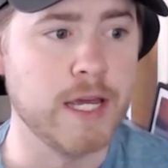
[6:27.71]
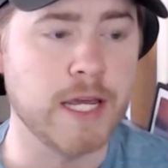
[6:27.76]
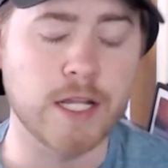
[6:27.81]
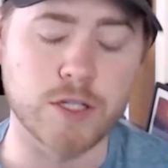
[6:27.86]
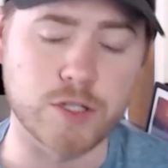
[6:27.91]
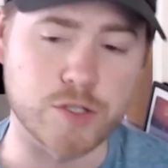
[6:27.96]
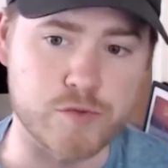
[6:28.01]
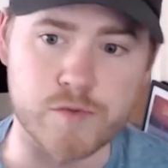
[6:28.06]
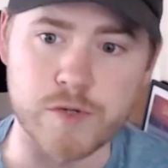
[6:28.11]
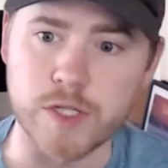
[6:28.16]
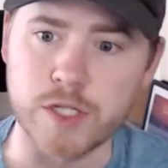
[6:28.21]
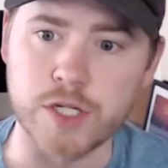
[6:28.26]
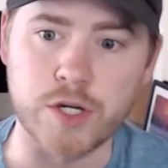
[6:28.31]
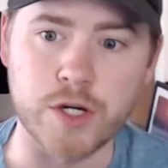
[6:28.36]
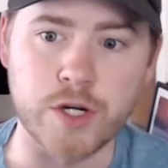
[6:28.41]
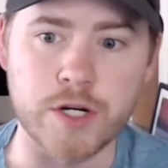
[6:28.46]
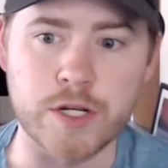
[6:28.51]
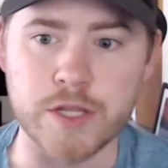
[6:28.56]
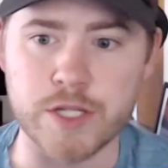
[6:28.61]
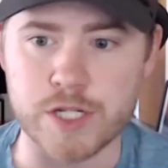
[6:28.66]
He looked really
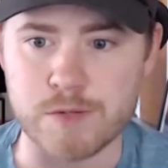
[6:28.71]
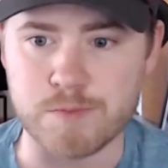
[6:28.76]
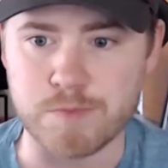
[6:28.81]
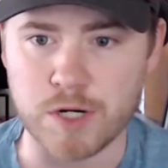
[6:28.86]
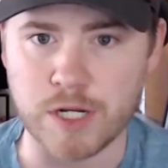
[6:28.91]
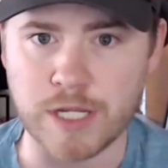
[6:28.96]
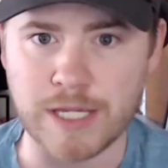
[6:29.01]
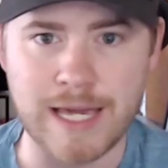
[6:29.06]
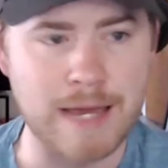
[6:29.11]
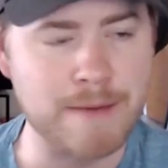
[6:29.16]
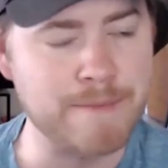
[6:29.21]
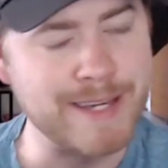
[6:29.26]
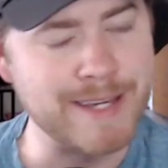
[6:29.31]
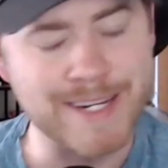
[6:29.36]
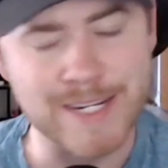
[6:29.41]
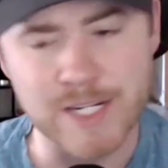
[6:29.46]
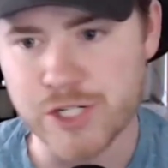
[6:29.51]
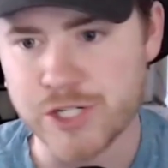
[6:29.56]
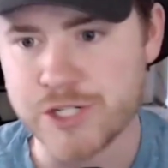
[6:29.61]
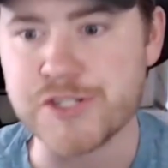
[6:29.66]
good in the spring game.
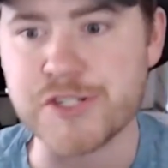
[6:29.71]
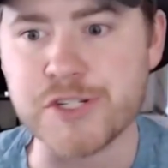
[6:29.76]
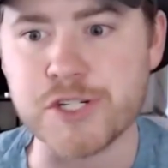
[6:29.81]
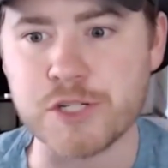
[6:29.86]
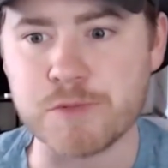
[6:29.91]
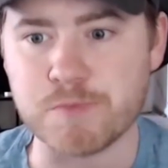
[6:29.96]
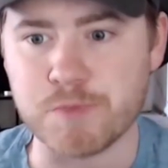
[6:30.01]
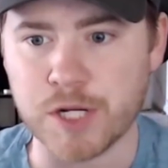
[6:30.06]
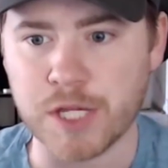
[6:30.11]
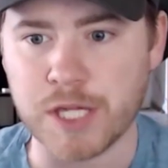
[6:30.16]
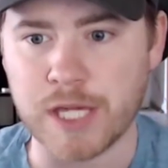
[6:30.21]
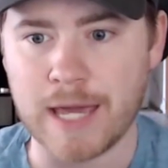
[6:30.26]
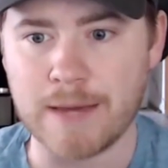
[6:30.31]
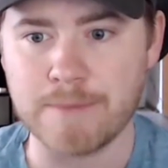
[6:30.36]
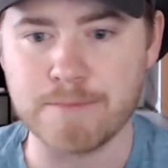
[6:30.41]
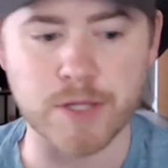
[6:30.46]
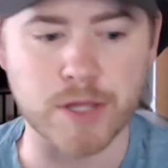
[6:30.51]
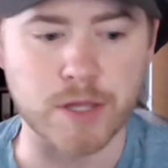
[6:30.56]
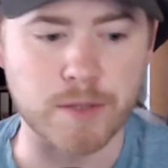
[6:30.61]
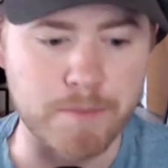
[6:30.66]
It is just a spring
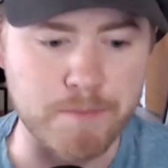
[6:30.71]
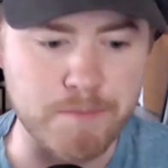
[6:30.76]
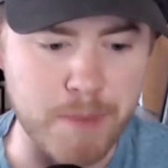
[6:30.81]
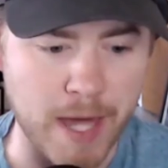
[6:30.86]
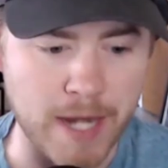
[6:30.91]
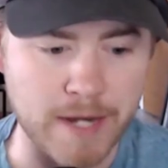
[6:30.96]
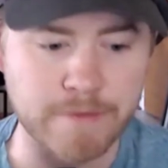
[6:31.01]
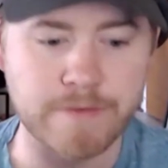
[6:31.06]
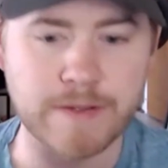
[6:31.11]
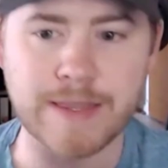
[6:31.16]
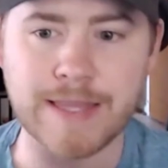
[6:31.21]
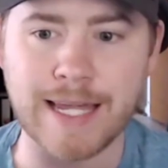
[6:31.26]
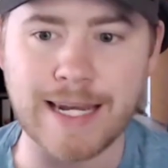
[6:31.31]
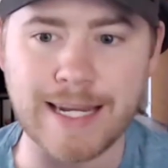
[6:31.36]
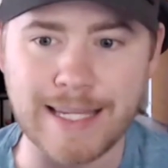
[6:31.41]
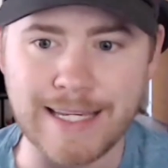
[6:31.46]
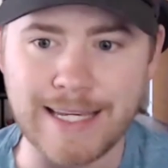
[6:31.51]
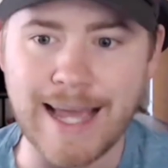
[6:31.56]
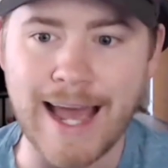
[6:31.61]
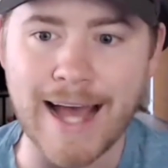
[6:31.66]
game, but the benefit that
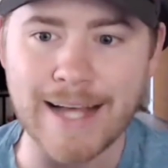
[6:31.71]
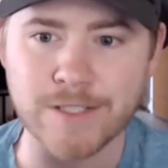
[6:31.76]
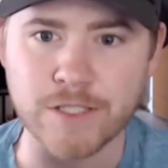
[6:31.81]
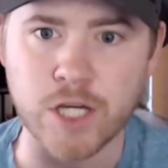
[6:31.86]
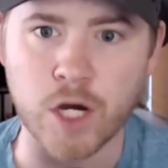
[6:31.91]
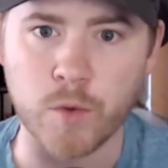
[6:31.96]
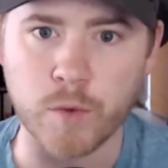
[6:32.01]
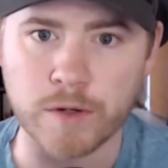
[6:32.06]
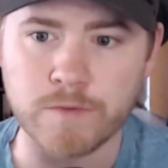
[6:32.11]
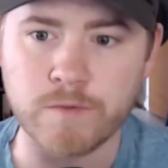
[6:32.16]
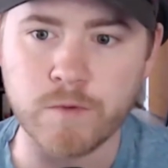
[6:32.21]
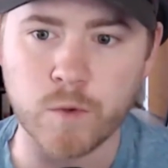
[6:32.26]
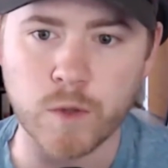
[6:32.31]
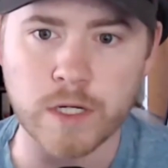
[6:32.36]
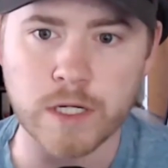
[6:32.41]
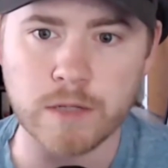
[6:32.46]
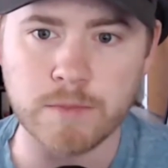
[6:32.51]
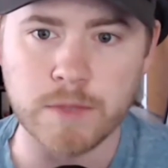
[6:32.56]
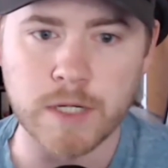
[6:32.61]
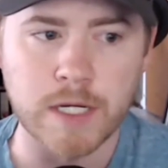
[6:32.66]
he has going for
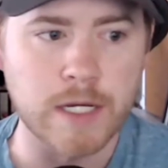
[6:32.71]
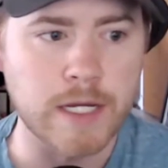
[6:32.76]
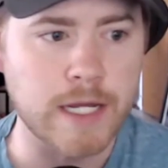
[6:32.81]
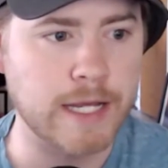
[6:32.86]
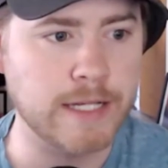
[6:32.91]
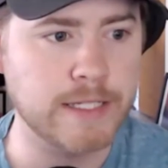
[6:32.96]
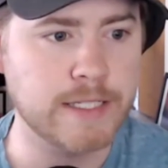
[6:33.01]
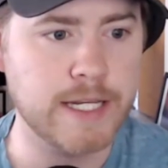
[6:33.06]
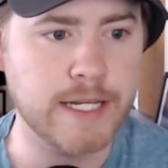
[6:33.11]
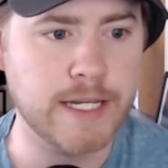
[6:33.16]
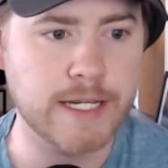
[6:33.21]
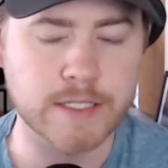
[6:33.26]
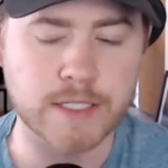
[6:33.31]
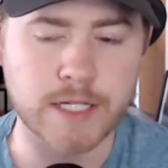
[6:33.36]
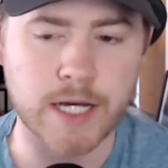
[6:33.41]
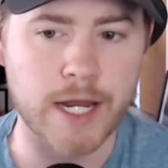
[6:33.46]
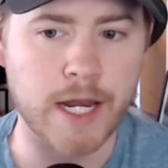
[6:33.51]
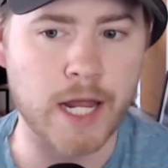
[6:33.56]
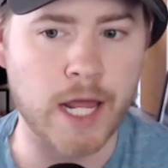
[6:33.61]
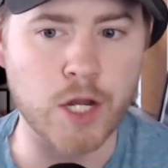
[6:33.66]
him is he has
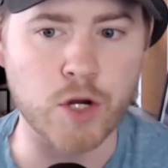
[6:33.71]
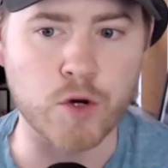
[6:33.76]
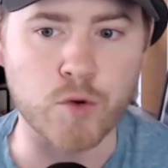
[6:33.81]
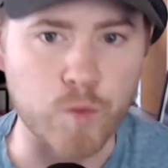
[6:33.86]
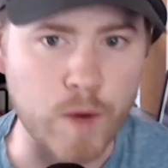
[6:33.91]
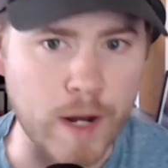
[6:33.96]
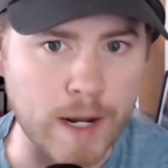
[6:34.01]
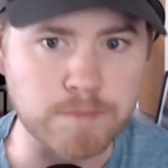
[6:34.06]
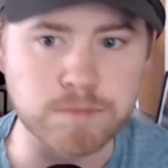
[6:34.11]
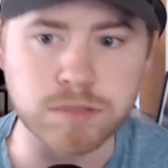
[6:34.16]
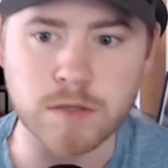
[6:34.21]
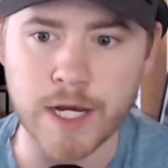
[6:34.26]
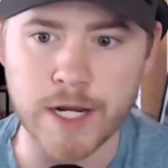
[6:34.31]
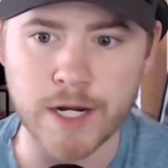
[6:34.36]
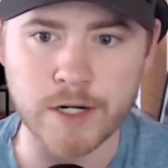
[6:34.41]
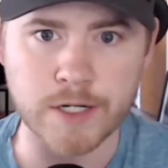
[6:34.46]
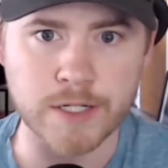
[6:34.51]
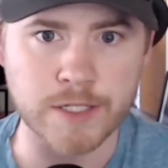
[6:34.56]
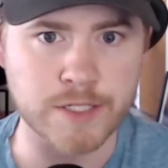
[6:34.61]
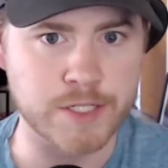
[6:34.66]
got a great
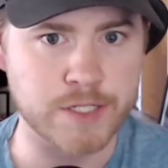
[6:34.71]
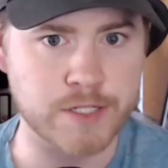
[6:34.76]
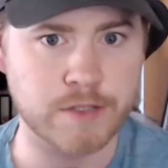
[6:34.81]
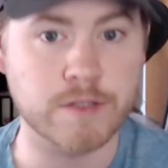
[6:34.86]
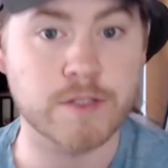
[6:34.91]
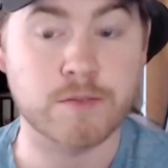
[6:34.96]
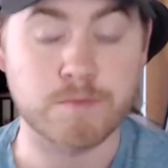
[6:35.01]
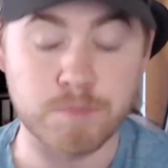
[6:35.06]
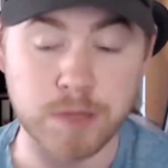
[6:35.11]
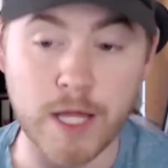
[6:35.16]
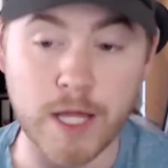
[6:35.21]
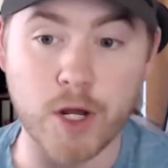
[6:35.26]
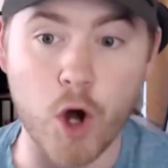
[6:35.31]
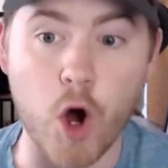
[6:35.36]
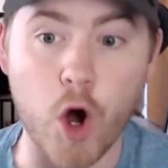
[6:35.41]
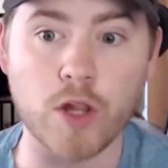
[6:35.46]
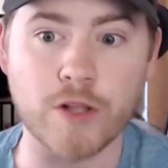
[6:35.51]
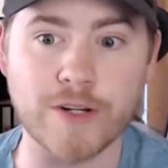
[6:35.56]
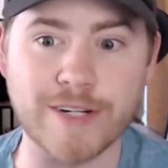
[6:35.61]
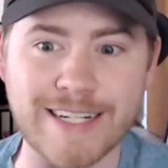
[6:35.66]
player and play
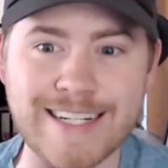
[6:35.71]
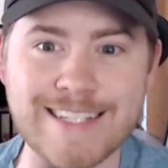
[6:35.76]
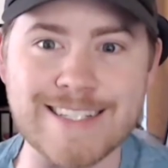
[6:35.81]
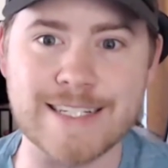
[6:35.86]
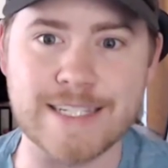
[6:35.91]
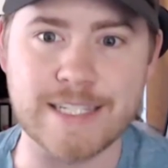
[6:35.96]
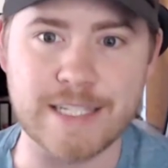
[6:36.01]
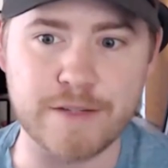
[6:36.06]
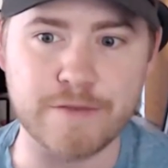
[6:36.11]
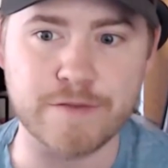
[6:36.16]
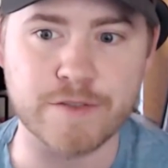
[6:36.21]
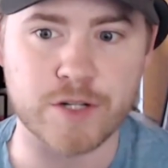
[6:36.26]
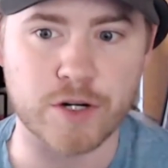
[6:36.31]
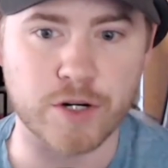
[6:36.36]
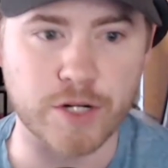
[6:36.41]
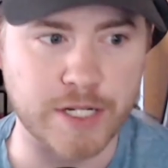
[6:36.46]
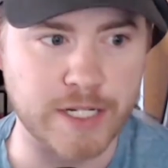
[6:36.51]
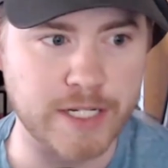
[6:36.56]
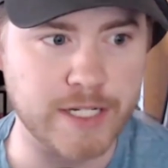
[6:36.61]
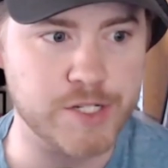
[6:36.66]
caller in Steve
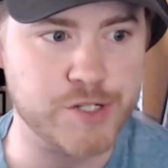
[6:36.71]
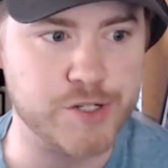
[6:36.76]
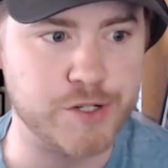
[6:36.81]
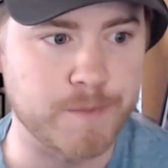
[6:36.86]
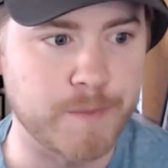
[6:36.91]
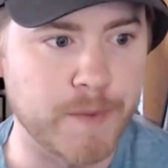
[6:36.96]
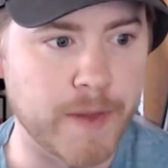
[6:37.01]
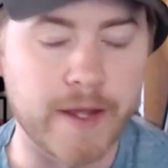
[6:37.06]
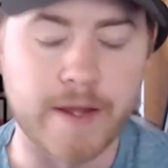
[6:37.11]
Sarkisian.